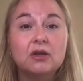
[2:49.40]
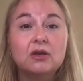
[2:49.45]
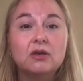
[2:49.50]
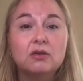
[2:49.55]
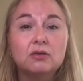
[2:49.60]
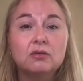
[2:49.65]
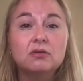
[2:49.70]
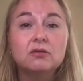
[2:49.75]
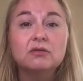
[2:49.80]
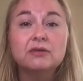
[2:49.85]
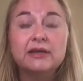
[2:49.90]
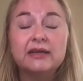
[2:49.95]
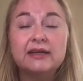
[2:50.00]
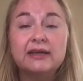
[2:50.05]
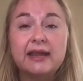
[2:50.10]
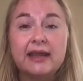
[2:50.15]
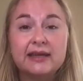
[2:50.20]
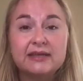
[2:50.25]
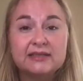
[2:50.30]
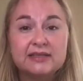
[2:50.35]
or in
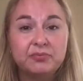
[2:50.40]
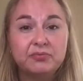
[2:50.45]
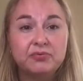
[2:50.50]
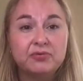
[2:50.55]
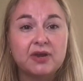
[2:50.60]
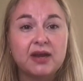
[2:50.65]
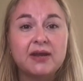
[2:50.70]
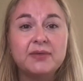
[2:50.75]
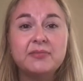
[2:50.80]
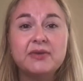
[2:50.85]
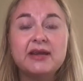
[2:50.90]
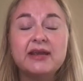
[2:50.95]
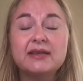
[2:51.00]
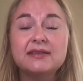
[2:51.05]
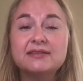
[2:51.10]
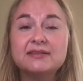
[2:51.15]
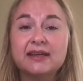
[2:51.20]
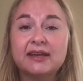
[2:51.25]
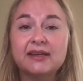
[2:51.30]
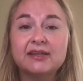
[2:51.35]
later primary and
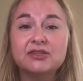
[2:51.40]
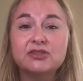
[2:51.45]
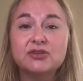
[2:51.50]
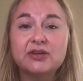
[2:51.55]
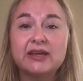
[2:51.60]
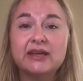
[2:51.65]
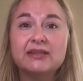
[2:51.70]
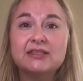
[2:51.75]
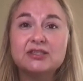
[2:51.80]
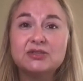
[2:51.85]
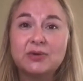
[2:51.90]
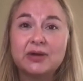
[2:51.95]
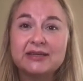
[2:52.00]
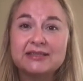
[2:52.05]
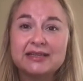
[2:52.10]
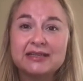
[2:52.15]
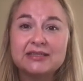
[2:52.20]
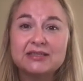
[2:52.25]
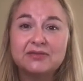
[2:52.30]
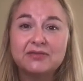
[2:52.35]
secondary to
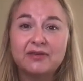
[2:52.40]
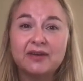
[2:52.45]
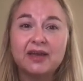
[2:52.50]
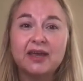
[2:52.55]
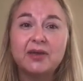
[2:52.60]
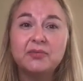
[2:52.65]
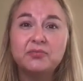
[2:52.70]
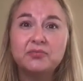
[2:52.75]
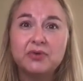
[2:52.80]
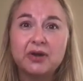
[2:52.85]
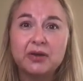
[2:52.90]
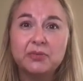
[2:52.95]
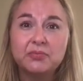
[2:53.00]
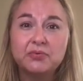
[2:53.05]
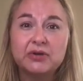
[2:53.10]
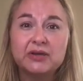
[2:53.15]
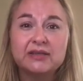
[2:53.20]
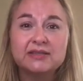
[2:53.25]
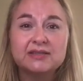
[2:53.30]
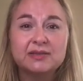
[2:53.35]
identify
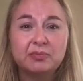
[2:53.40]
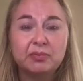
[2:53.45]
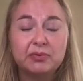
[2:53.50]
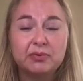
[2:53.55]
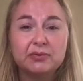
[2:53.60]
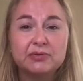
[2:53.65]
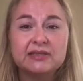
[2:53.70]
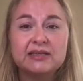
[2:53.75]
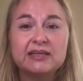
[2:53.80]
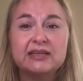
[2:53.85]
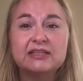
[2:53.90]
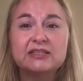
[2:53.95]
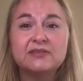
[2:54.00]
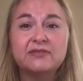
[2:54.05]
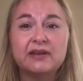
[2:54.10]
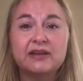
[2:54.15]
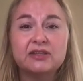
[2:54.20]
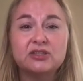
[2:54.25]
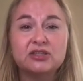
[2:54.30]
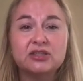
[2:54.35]
appropriate supports and
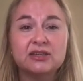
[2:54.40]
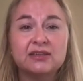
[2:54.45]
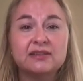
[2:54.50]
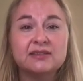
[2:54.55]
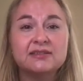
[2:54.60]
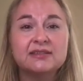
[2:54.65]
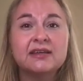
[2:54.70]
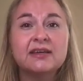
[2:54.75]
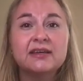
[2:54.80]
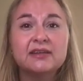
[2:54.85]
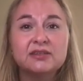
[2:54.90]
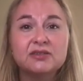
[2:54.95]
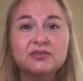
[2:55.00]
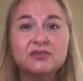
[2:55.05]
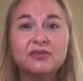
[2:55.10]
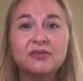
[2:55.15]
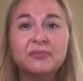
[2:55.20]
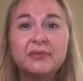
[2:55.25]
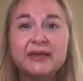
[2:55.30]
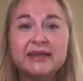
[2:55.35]
interventions to
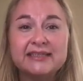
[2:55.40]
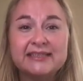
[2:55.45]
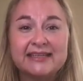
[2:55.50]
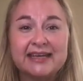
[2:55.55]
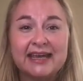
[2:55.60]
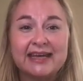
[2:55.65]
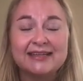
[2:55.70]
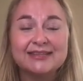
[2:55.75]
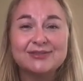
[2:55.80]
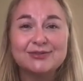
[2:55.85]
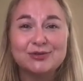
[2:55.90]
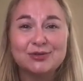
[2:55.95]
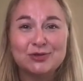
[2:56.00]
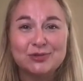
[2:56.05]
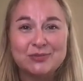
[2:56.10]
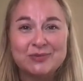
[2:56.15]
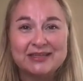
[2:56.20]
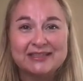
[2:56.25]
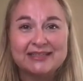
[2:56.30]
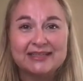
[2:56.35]
remediate or
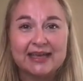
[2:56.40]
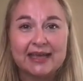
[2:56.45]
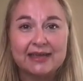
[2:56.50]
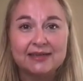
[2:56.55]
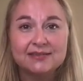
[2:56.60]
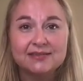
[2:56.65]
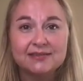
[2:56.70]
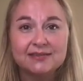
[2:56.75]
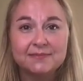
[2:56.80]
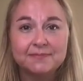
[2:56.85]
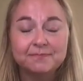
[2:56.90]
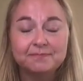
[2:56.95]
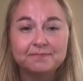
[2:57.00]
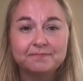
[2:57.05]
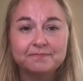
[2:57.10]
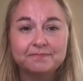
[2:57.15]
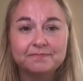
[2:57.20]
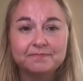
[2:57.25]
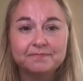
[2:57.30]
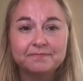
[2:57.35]
mitigate.
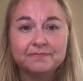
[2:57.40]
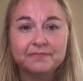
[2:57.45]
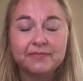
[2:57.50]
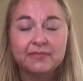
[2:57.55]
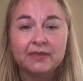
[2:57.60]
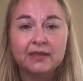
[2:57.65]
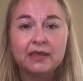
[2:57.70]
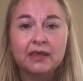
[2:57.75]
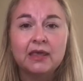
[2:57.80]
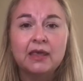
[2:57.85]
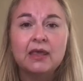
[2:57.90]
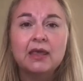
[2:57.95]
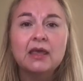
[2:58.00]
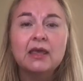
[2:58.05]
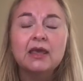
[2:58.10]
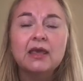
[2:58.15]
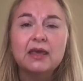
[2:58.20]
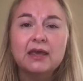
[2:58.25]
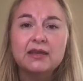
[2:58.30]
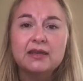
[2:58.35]

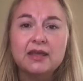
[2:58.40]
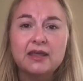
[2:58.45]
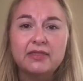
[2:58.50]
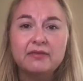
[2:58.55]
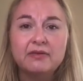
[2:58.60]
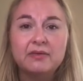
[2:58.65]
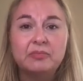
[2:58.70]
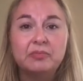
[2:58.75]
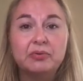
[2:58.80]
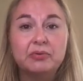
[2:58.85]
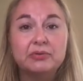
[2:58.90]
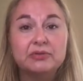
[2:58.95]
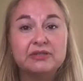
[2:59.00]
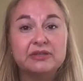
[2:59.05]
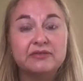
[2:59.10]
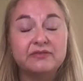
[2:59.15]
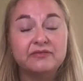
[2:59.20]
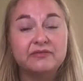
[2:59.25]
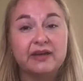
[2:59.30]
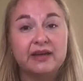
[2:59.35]
Another
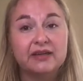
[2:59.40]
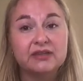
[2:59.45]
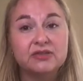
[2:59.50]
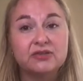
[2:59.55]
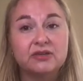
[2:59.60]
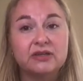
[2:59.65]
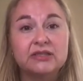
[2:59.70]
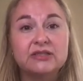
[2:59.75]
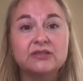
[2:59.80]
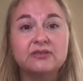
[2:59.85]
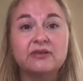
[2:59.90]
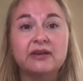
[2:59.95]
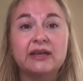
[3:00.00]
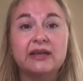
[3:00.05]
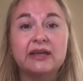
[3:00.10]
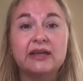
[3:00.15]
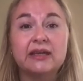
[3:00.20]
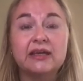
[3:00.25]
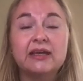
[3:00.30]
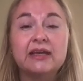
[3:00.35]
important factor in
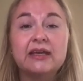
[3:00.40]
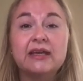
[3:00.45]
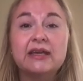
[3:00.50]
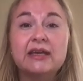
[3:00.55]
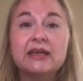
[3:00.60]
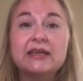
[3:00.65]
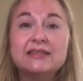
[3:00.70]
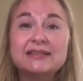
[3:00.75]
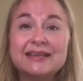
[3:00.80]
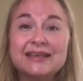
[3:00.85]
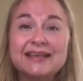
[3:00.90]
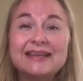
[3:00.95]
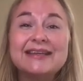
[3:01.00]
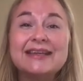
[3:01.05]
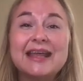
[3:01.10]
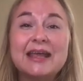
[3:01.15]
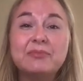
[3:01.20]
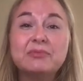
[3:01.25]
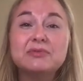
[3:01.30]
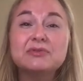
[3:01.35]
screening is that it
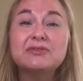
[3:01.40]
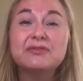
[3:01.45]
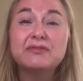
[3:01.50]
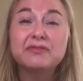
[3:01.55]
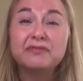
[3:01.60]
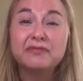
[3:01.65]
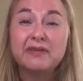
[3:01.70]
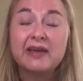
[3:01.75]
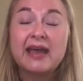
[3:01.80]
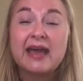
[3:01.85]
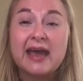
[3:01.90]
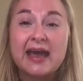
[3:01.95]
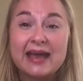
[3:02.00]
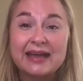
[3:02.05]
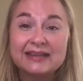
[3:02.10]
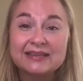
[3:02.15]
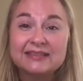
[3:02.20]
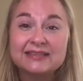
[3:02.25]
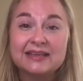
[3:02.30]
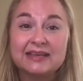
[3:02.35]
enables fair
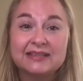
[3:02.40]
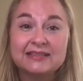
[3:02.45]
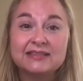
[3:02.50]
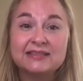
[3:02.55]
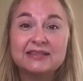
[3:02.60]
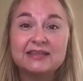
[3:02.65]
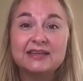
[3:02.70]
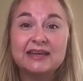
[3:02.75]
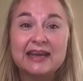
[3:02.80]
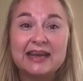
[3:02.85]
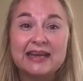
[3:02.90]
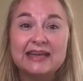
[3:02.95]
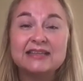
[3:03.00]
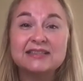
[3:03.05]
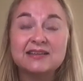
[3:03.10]
access to needs